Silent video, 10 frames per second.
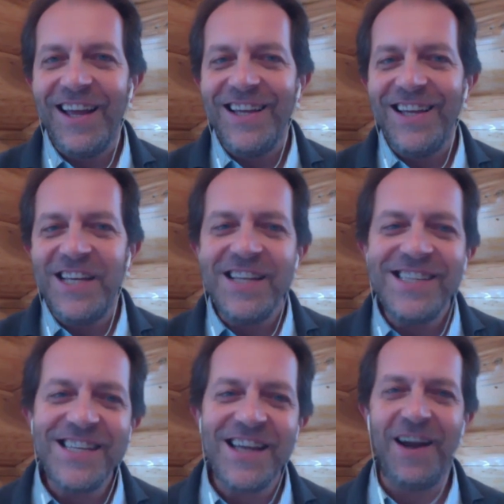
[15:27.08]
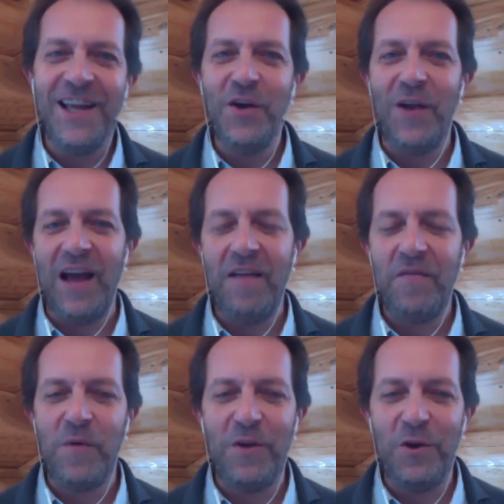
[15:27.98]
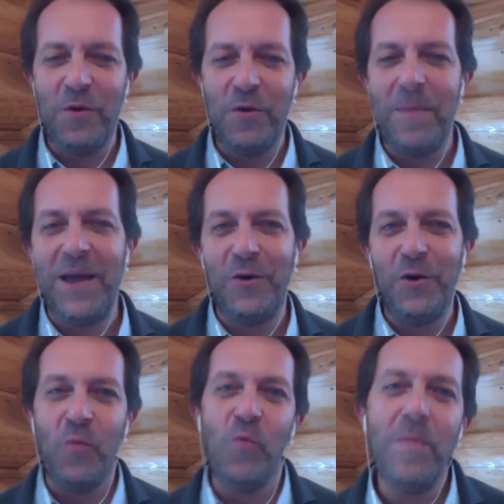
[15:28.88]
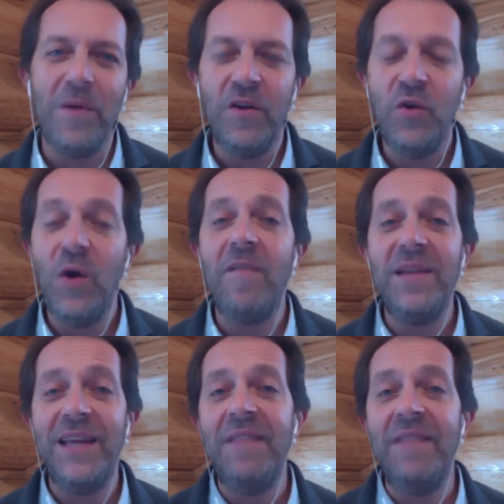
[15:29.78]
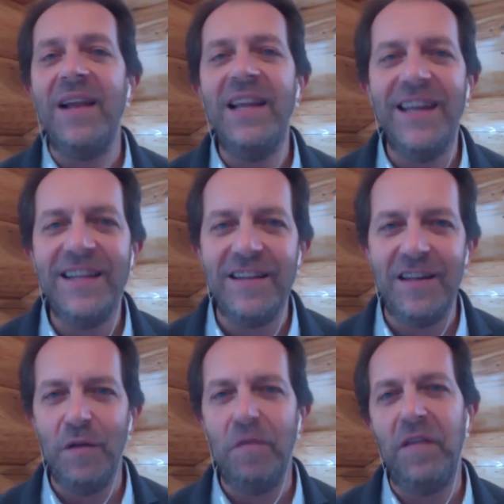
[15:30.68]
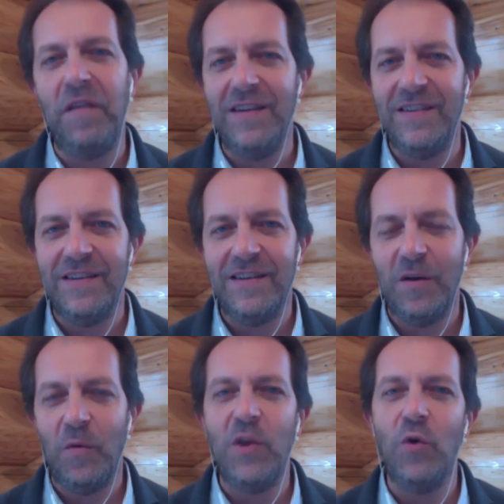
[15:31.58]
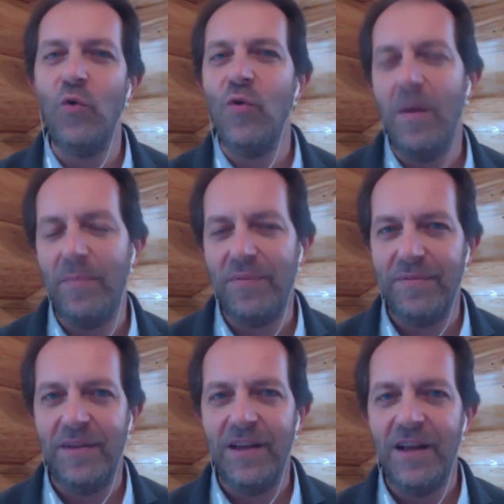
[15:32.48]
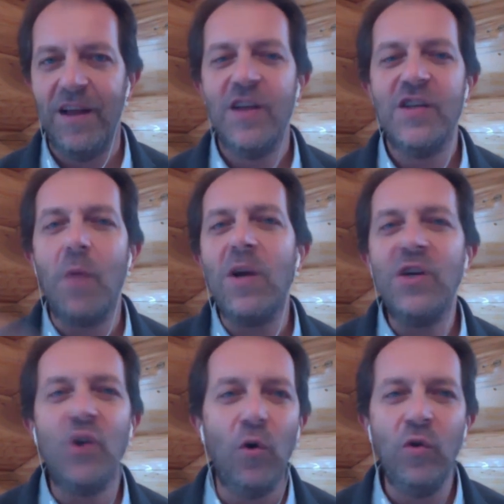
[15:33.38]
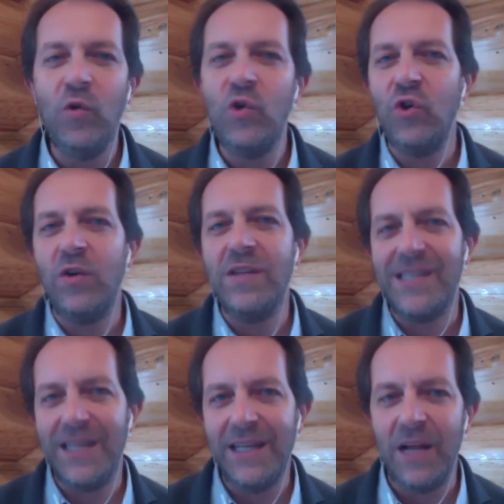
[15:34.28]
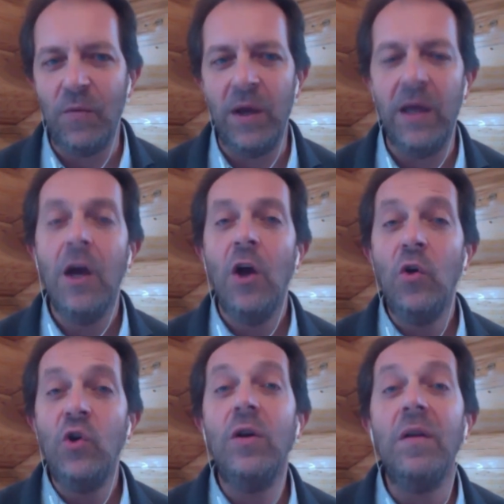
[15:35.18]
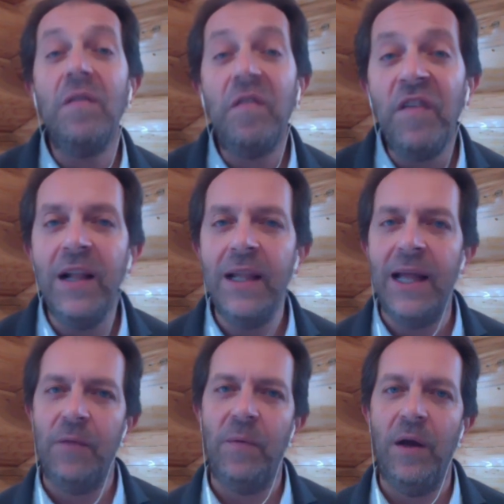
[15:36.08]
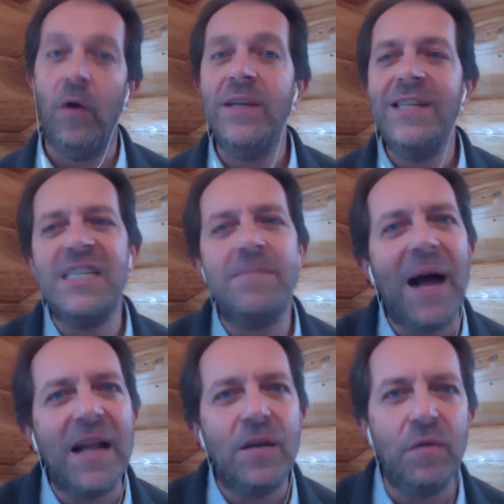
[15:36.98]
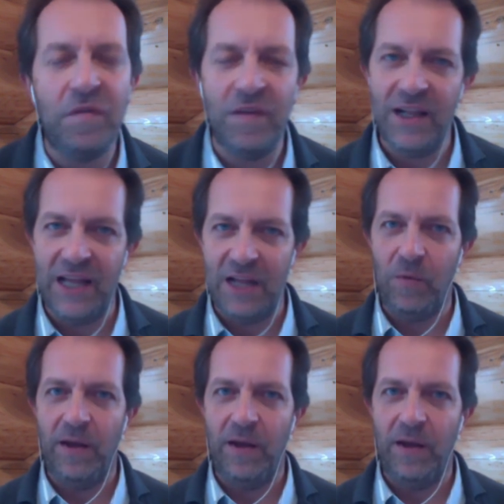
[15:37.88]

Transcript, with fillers: chances are in your life whether you're a man or you're a woman you have been invalidated in your feelings when you grew up someone told you you shouldn't think that way you shouldn't feel that way or this is bad to feel that way